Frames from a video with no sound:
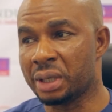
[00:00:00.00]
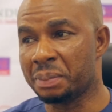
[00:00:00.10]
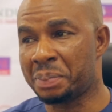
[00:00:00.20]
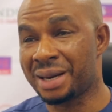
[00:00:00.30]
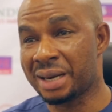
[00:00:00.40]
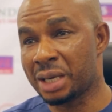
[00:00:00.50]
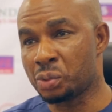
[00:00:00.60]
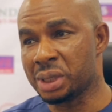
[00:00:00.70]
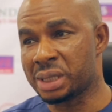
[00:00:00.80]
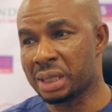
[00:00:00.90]
Partnered
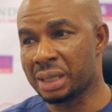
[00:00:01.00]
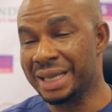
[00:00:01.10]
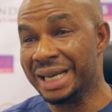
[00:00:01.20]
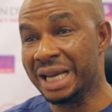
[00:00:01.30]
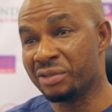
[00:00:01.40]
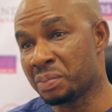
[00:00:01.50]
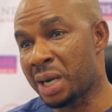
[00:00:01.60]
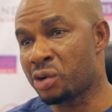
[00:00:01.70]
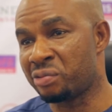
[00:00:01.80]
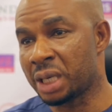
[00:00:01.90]
with 11
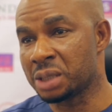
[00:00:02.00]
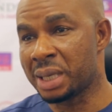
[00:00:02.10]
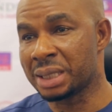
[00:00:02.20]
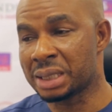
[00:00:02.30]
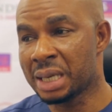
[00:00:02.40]
microfinance banks